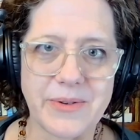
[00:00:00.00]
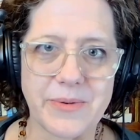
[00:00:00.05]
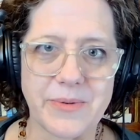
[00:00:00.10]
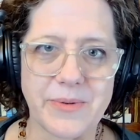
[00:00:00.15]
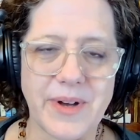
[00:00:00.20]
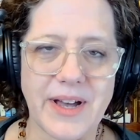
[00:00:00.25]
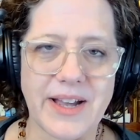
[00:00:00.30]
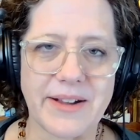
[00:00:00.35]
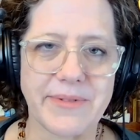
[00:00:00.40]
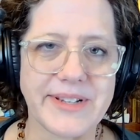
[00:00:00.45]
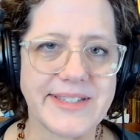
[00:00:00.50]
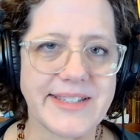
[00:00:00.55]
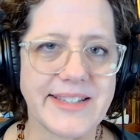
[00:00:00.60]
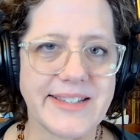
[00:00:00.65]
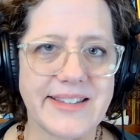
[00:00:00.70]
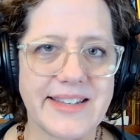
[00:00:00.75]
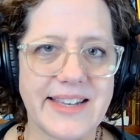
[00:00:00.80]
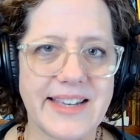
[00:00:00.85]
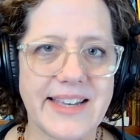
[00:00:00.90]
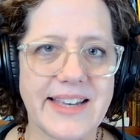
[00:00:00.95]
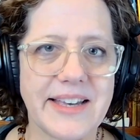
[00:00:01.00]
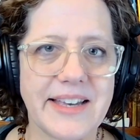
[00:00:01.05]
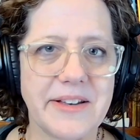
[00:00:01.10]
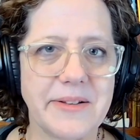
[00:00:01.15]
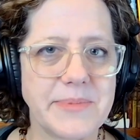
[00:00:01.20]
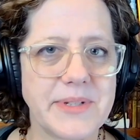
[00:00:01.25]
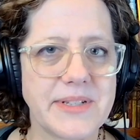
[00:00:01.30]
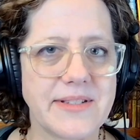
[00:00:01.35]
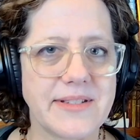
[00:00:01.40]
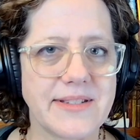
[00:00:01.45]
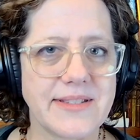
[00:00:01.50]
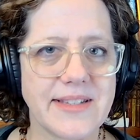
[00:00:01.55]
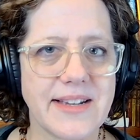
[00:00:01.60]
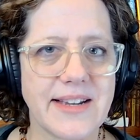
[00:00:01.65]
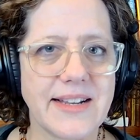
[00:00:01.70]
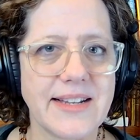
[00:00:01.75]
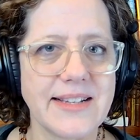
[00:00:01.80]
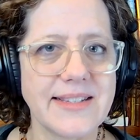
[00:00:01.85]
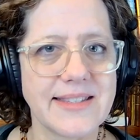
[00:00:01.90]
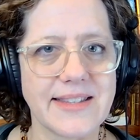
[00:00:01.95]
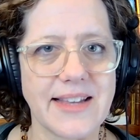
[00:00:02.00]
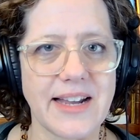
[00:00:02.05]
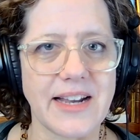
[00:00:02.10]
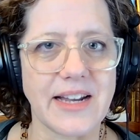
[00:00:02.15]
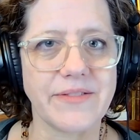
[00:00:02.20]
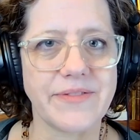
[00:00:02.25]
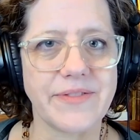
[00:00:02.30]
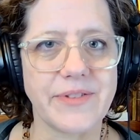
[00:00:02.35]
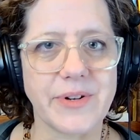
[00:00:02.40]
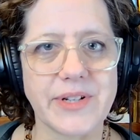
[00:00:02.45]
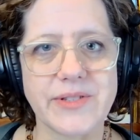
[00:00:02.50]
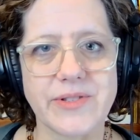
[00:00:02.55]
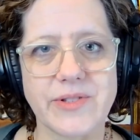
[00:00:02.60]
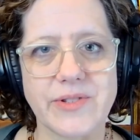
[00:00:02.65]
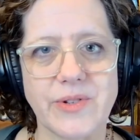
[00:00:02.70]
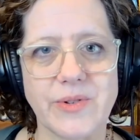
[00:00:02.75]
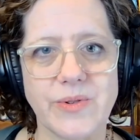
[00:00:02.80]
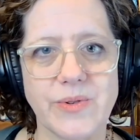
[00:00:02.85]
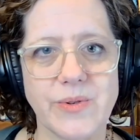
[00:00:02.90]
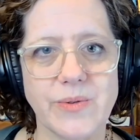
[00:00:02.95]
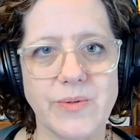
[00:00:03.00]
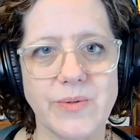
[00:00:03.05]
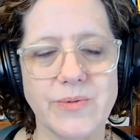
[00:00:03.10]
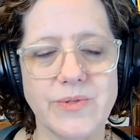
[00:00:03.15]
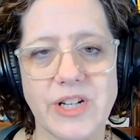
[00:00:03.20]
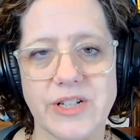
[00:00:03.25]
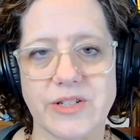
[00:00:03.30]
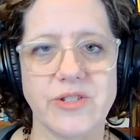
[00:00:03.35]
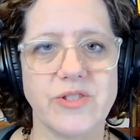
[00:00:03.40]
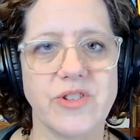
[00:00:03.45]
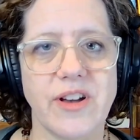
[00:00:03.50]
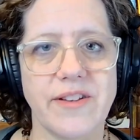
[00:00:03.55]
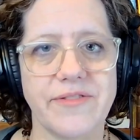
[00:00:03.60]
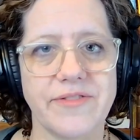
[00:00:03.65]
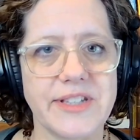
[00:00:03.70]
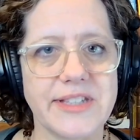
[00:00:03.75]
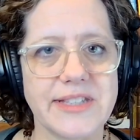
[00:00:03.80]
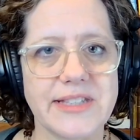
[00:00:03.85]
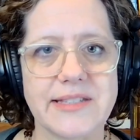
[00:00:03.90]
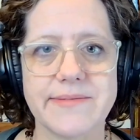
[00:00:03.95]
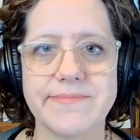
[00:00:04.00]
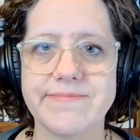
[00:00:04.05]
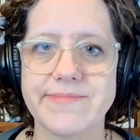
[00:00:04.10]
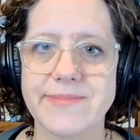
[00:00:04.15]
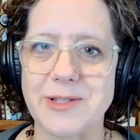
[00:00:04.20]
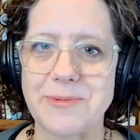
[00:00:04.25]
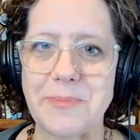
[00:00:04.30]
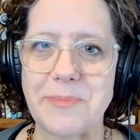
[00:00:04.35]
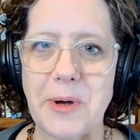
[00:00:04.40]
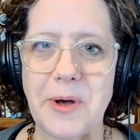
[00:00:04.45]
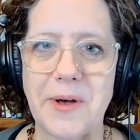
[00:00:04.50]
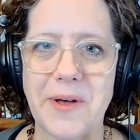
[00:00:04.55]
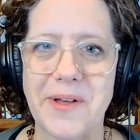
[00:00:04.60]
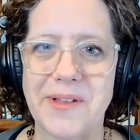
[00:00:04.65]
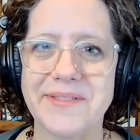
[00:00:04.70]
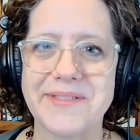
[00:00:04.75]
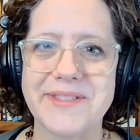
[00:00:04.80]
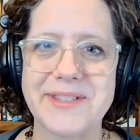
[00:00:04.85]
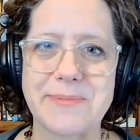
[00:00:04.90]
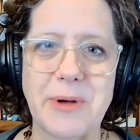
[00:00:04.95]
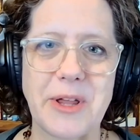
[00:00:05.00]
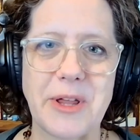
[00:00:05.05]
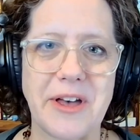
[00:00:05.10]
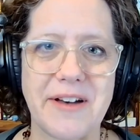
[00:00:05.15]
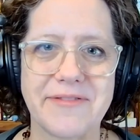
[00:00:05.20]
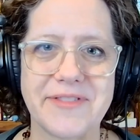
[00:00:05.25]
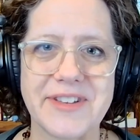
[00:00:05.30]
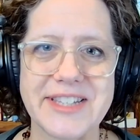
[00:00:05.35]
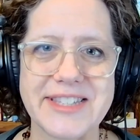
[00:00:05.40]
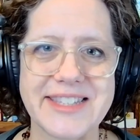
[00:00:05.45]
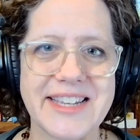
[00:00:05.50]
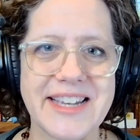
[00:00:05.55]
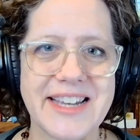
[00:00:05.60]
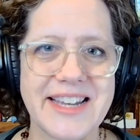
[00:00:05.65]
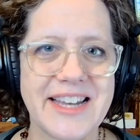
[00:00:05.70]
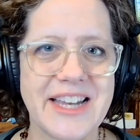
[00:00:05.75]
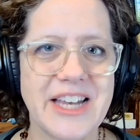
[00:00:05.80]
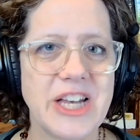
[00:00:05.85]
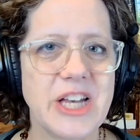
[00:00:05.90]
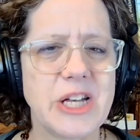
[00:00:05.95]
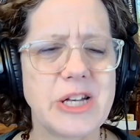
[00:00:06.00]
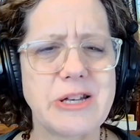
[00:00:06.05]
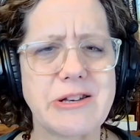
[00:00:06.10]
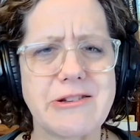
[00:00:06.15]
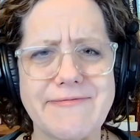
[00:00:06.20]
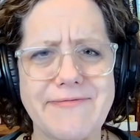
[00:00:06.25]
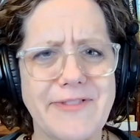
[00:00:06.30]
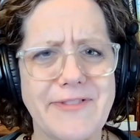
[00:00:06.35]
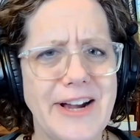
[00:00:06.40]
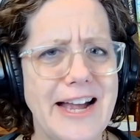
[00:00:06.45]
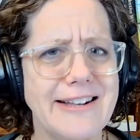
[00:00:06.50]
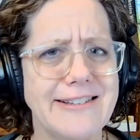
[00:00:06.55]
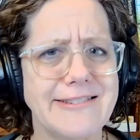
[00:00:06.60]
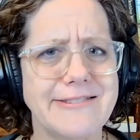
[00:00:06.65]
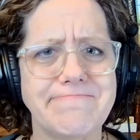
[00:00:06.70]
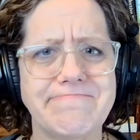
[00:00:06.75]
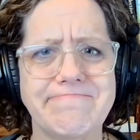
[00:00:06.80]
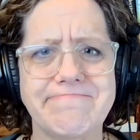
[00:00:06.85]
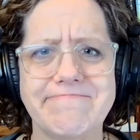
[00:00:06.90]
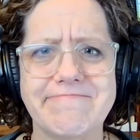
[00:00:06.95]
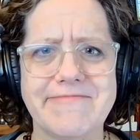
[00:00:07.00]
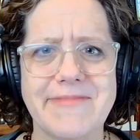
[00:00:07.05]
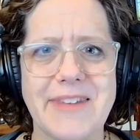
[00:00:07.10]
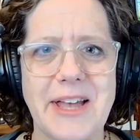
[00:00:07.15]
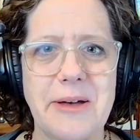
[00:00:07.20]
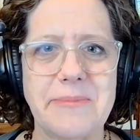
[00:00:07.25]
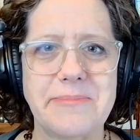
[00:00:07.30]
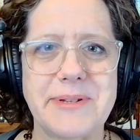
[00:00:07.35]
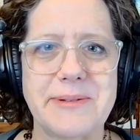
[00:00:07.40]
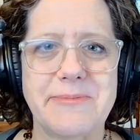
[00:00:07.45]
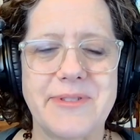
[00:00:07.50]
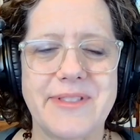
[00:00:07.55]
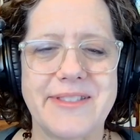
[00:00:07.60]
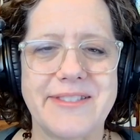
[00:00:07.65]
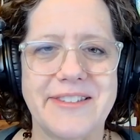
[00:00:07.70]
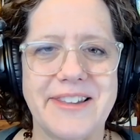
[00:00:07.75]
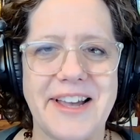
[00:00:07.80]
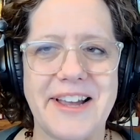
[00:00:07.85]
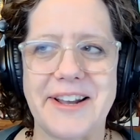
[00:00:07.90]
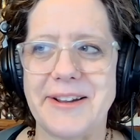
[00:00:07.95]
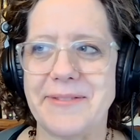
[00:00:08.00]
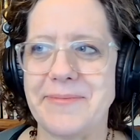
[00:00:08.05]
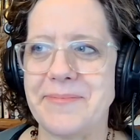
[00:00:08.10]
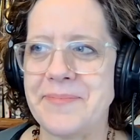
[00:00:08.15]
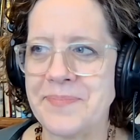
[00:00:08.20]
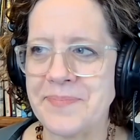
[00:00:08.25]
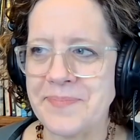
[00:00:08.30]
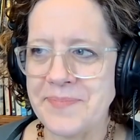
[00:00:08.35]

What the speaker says: who I recently helped design his lighting for his new doctor's office. Small office, good friend, helped him with the lighting.